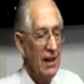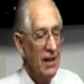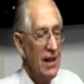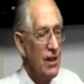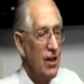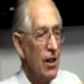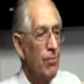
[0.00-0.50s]

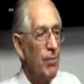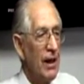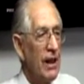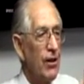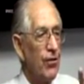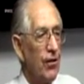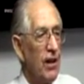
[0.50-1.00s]
These are the
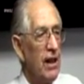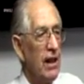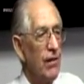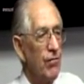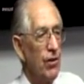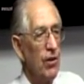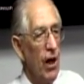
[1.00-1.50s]
big three.
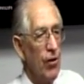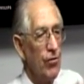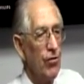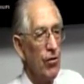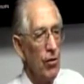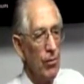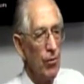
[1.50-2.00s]
If you go
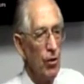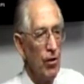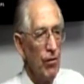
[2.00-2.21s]
through the book